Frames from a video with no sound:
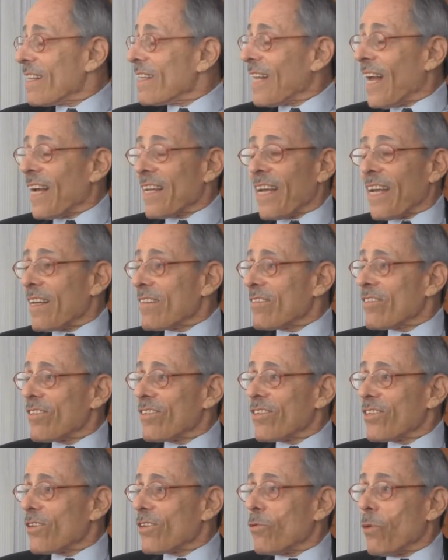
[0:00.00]
That
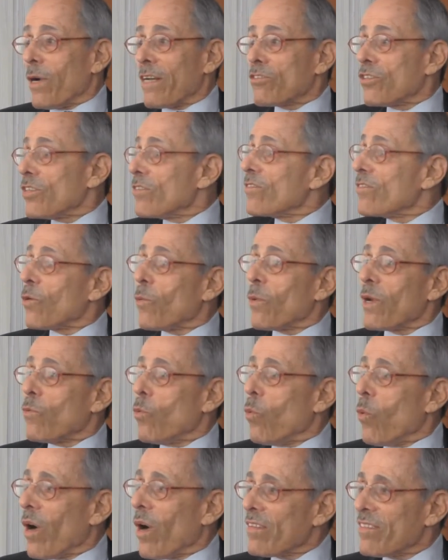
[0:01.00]
answers your question. So it
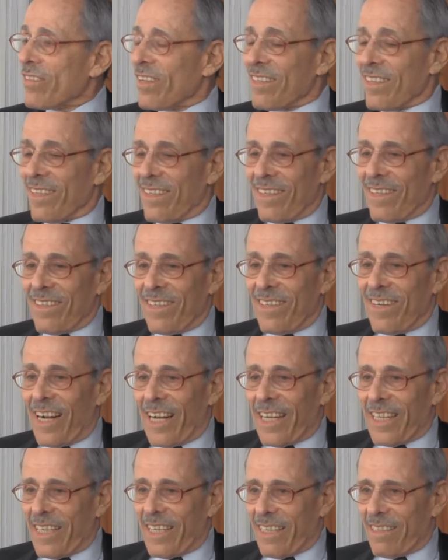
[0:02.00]
wasn't
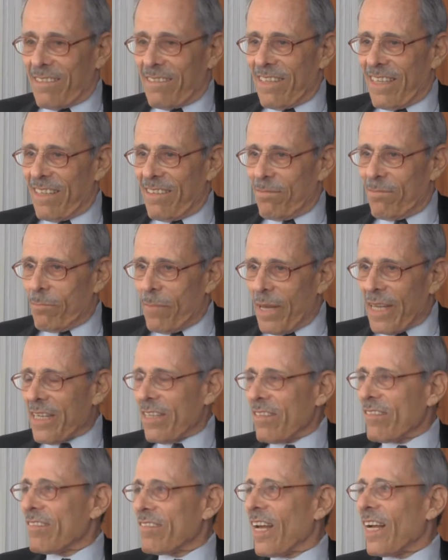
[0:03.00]
like
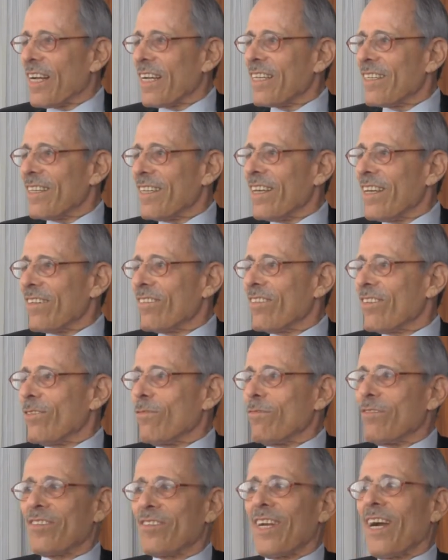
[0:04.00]
many scientists
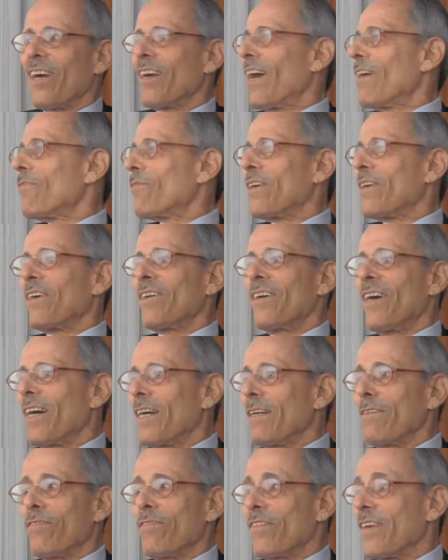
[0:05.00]
who start out their
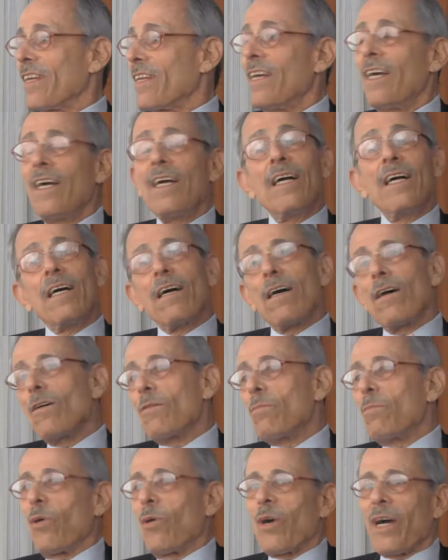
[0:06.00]
life and,
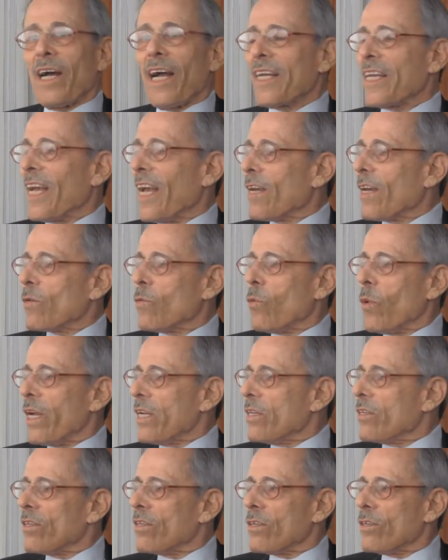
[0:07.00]
oh boy, I can't
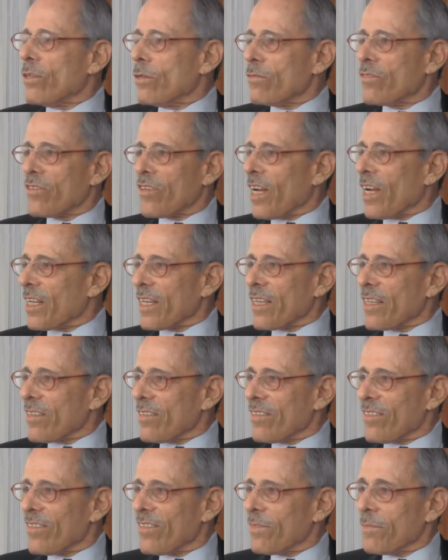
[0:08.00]
wait to do
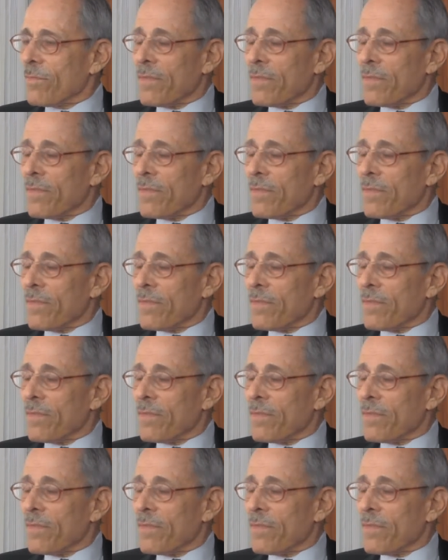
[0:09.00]
science.